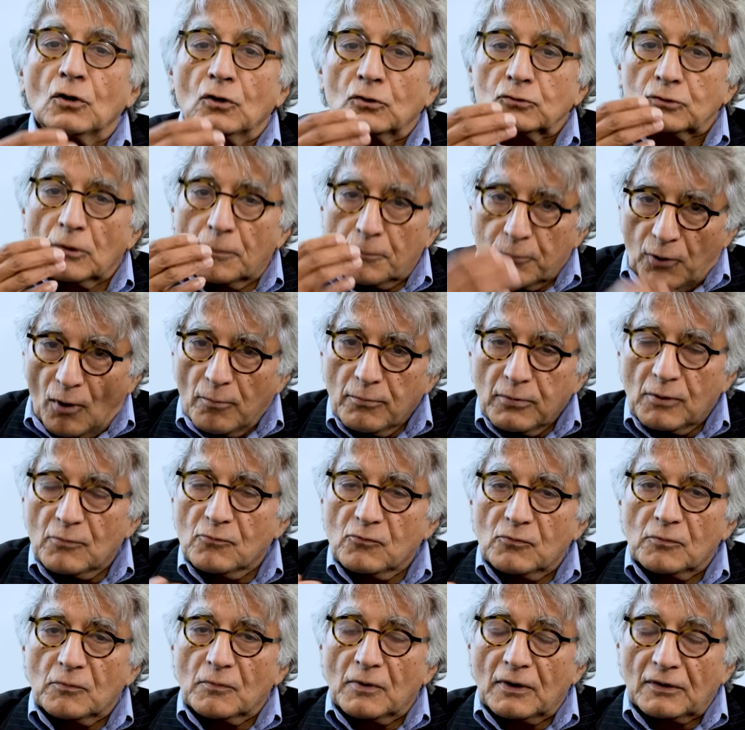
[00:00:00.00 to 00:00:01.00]
The
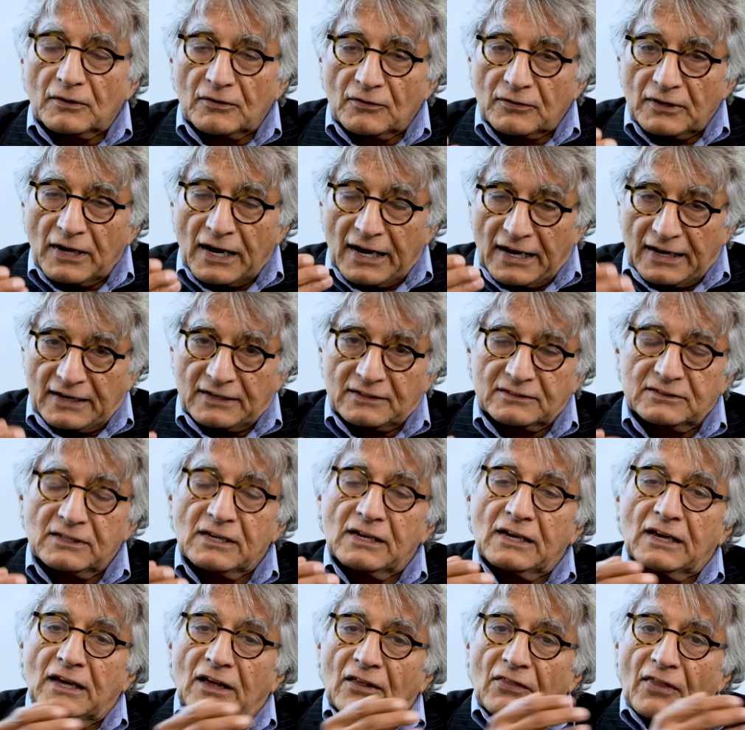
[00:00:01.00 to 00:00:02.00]
problem uh, is
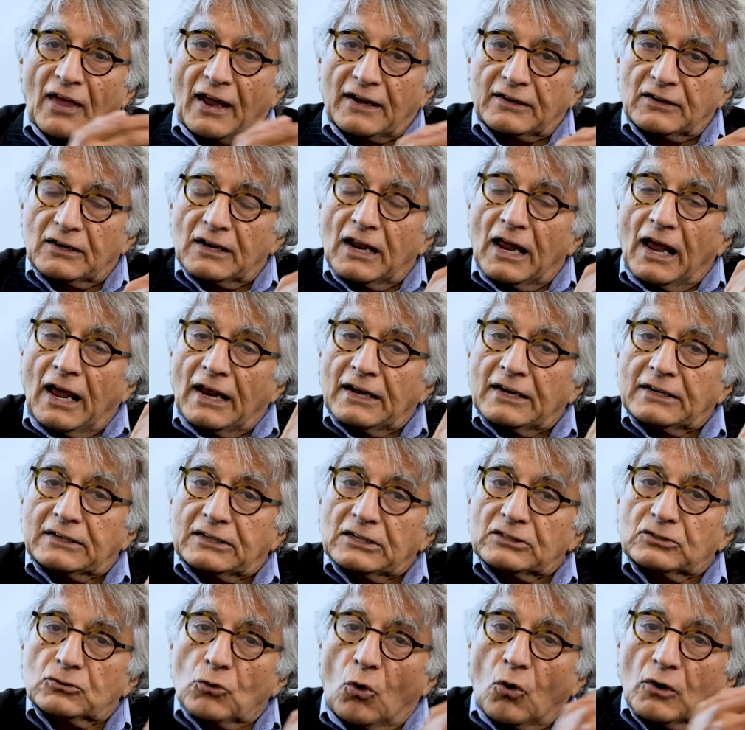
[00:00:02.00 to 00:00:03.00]
that
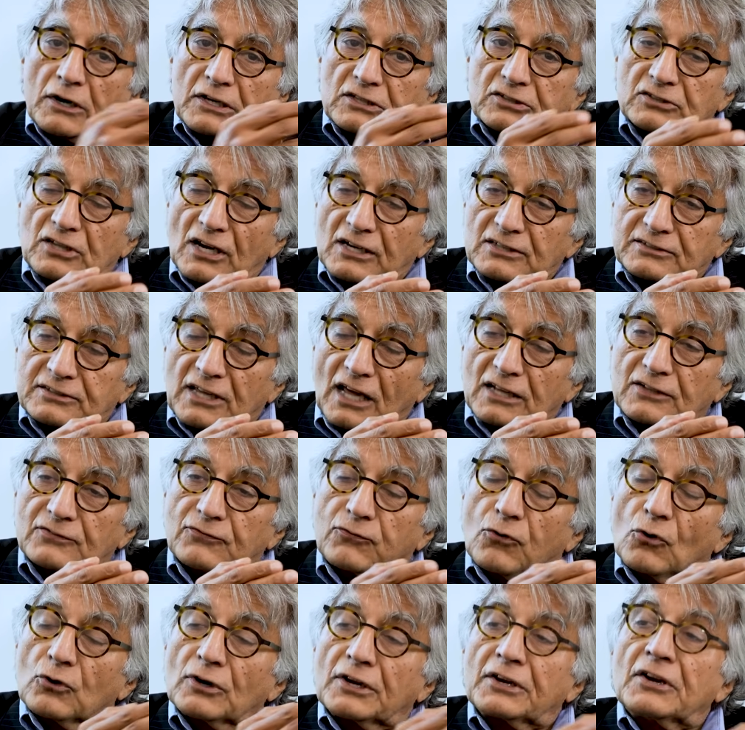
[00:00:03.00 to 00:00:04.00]
it is only
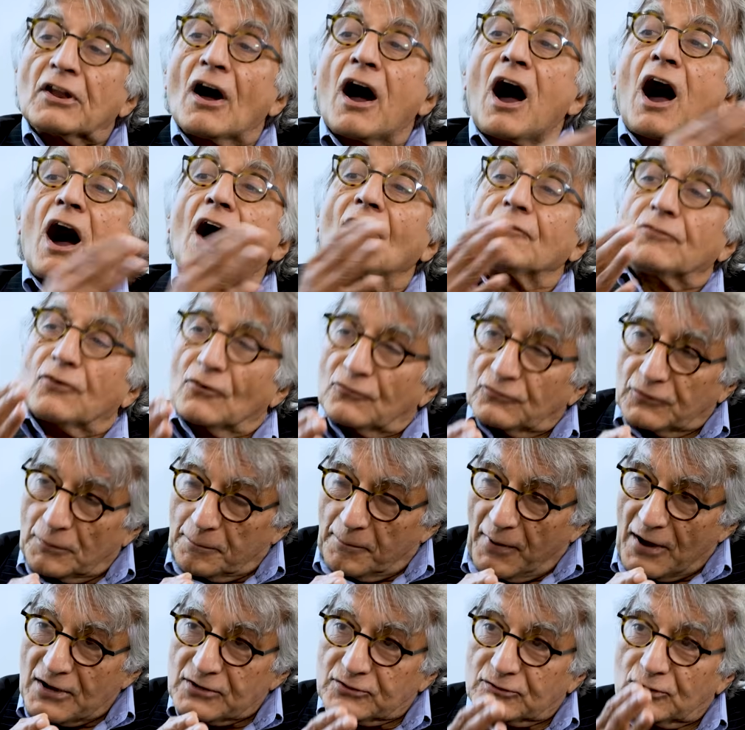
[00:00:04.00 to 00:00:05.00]
successful in half of the
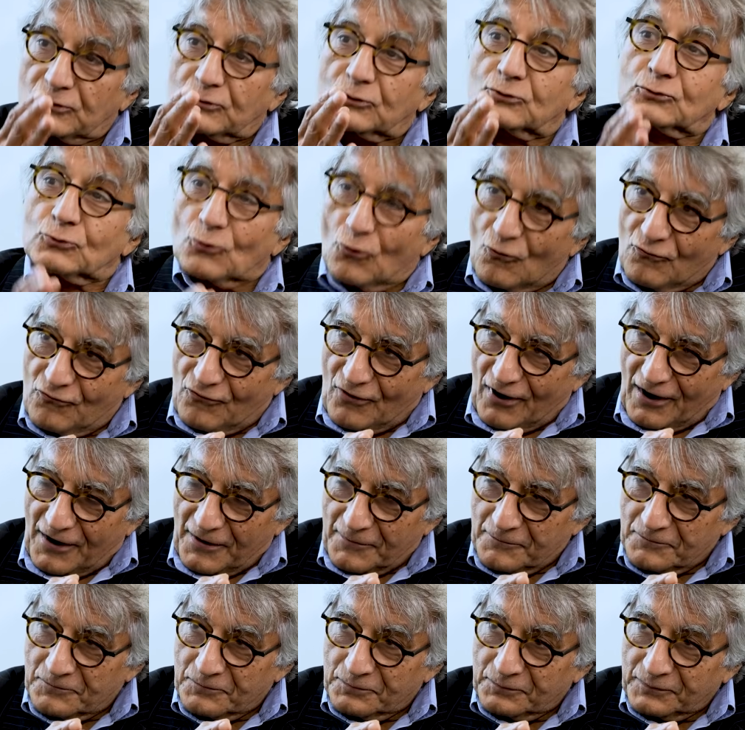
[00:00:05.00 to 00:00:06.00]
patients so far.